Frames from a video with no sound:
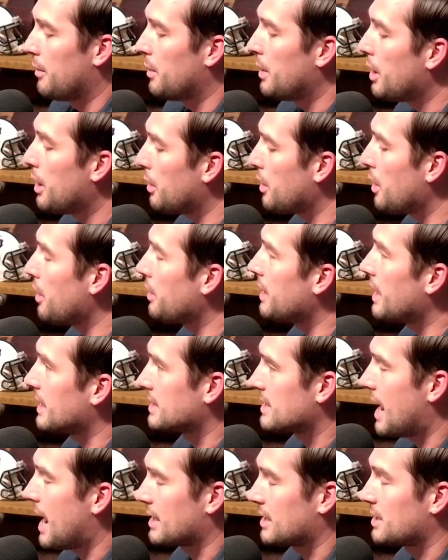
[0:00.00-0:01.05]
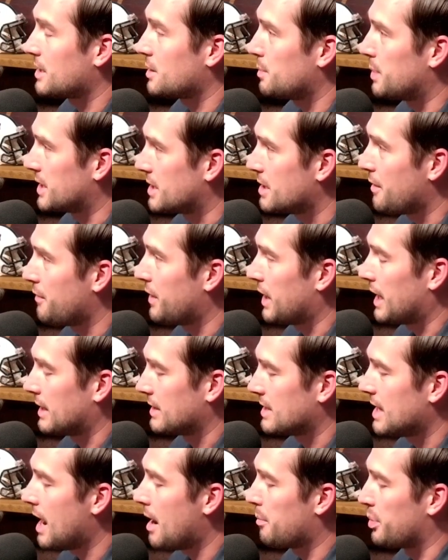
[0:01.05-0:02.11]
We don't know the exact specific
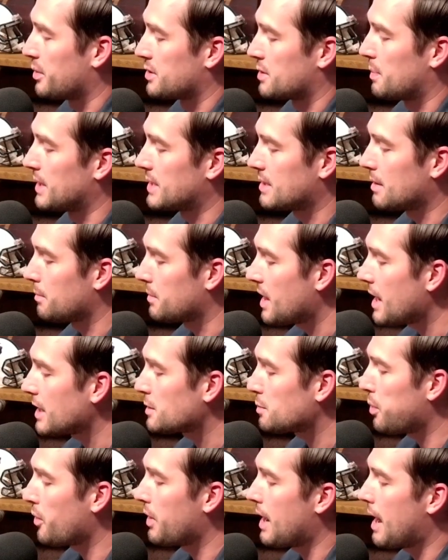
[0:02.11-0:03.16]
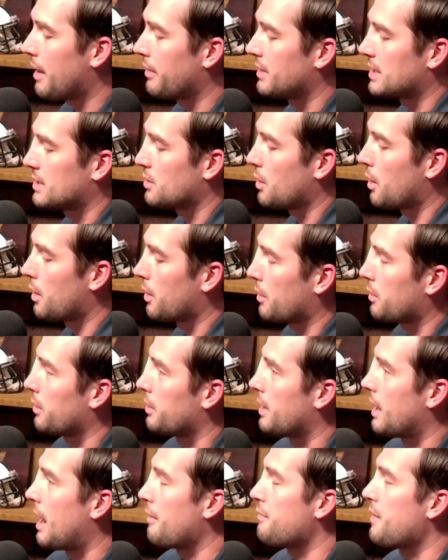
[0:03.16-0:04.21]
examples, but some things point out in this article
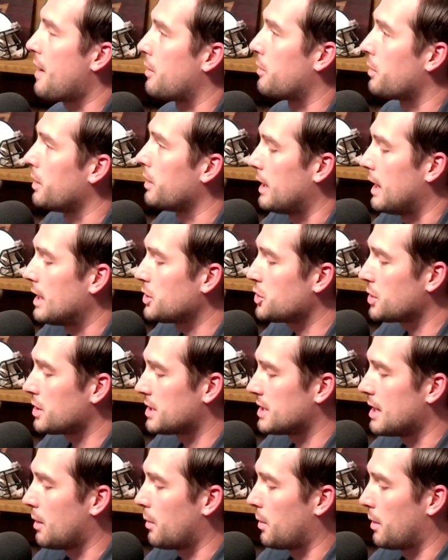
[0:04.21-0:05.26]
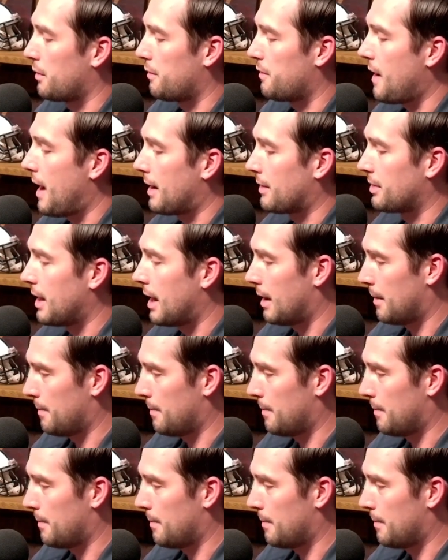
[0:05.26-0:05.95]
that I found really interesting were the fact